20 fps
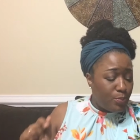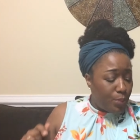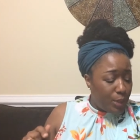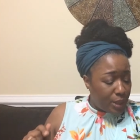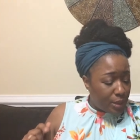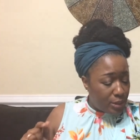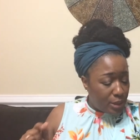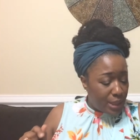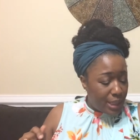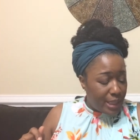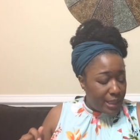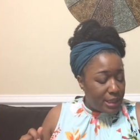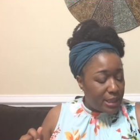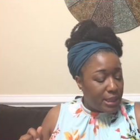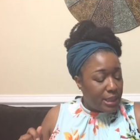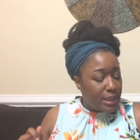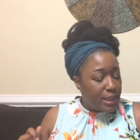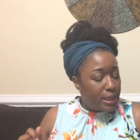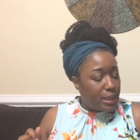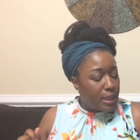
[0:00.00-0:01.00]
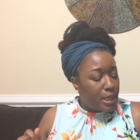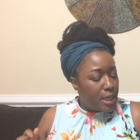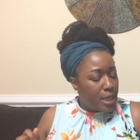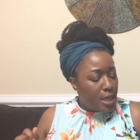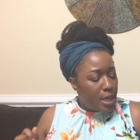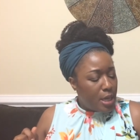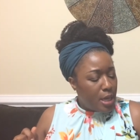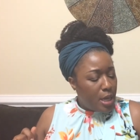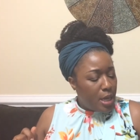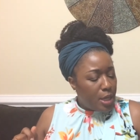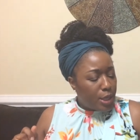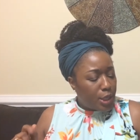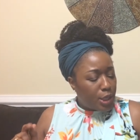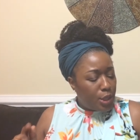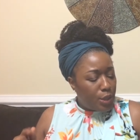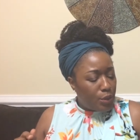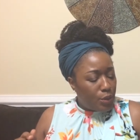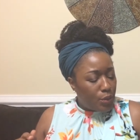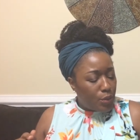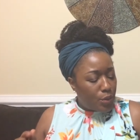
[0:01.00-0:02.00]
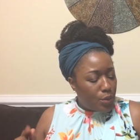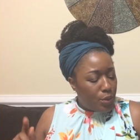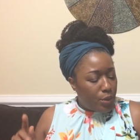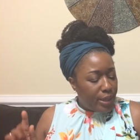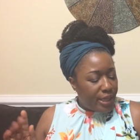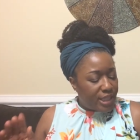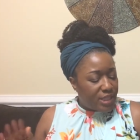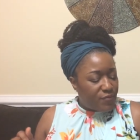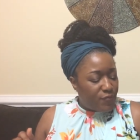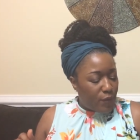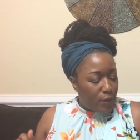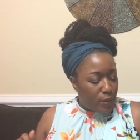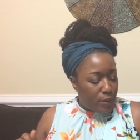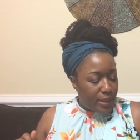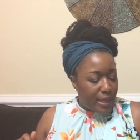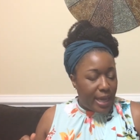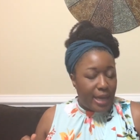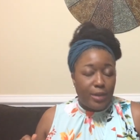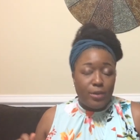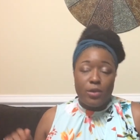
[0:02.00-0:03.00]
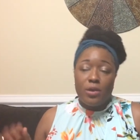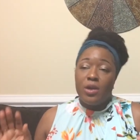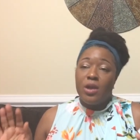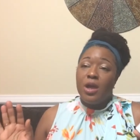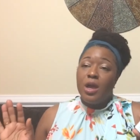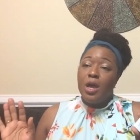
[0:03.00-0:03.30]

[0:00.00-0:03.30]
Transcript: Butter London Cuticle Exfoliator.